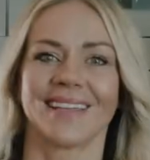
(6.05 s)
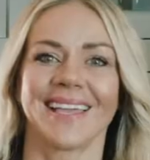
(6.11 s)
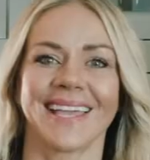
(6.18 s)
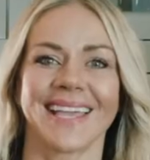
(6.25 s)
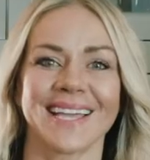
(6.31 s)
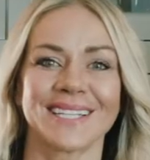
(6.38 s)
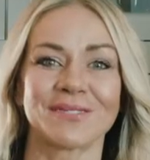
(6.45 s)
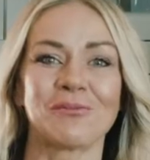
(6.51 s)

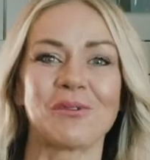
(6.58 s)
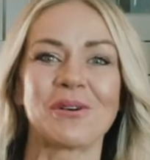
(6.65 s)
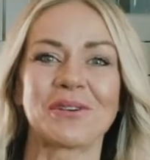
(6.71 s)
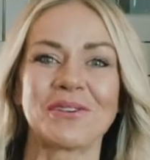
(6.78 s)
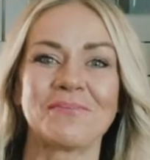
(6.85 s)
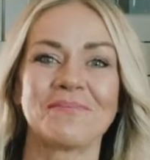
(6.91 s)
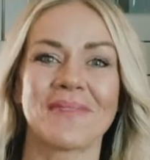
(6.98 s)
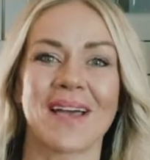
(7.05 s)
Hey guys,
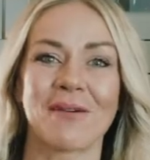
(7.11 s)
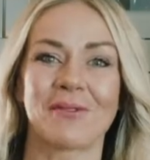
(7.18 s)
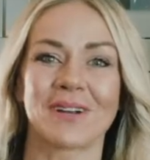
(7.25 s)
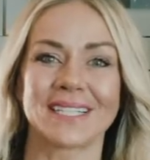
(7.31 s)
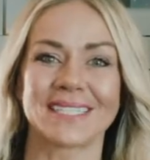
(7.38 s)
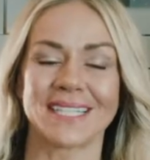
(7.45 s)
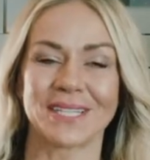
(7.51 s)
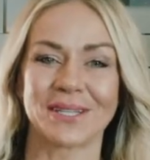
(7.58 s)
welcome. I
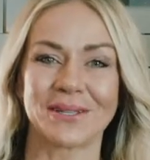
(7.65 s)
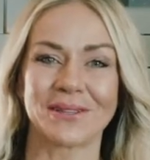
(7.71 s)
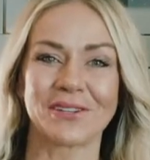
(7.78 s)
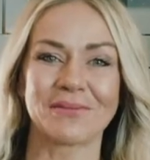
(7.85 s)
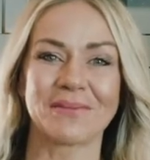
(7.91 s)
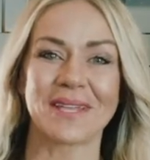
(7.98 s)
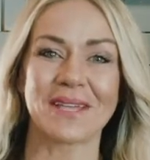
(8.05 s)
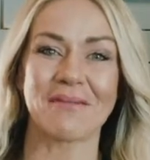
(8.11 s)
want to tell you a
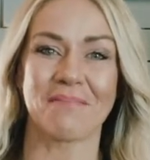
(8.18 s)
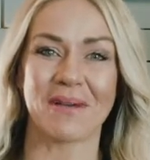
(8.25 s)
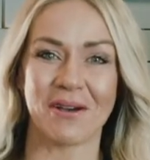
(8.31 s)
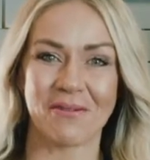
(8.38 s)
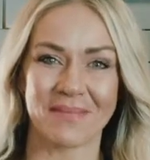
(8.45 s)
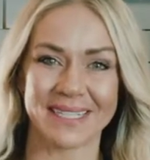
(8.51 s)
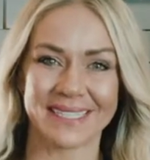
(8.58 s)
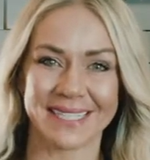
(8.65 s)
little bit
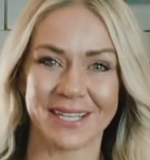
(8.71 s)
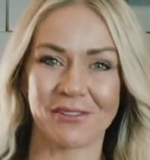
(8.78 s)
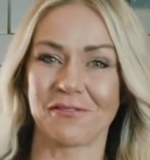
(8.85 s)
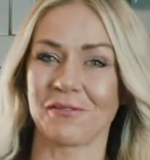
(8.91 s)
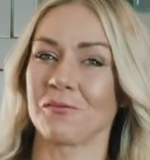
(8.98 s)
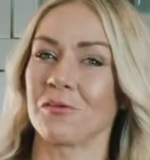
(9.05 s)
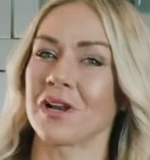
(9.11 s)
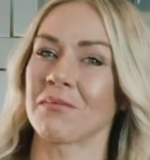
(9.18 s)
about
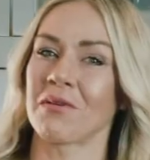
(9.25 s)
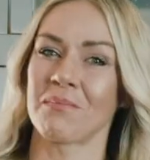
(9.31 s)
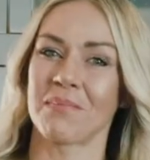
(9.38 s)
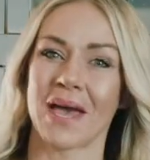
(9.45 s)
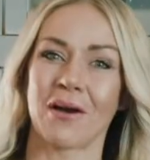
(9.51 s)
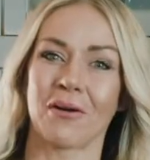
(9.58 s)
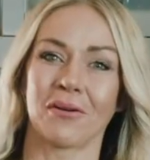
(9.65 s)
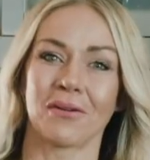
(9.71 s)
myself and what I'm
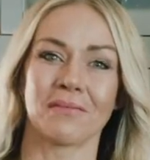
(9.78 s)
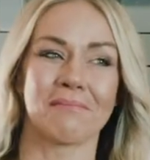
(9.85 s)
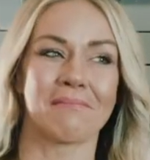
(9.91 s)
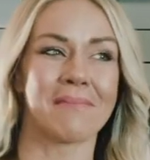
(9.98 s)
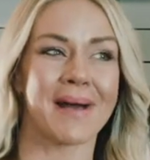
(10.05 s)
about,